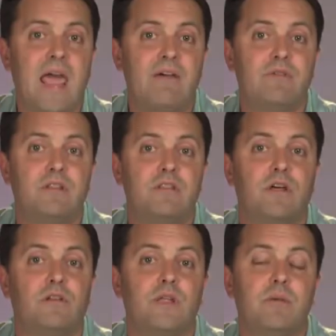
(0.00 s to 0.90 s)

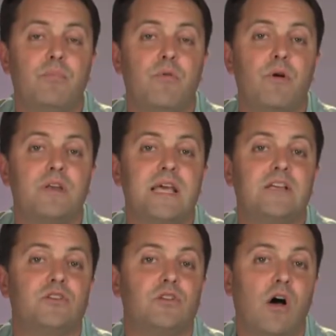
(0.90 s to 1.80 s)
Avid, the import
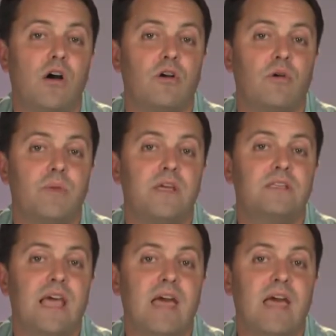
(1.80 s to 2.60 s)
takes longer because